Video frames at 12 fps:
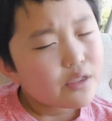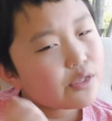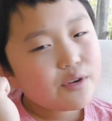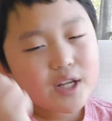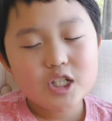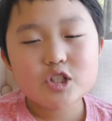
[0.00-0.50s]

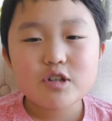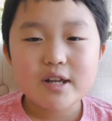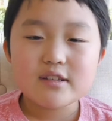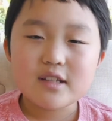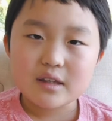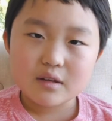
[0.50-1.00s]
3
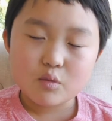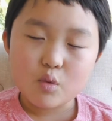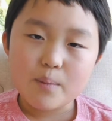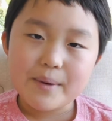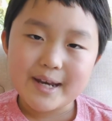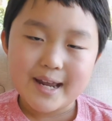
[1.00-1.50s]
traits that the
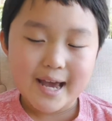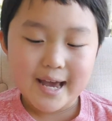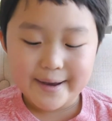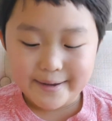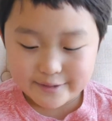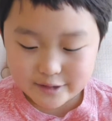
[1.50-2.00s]
woman
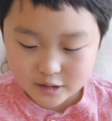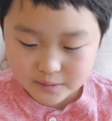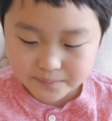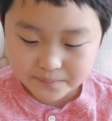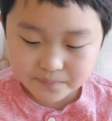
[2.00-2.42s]
has.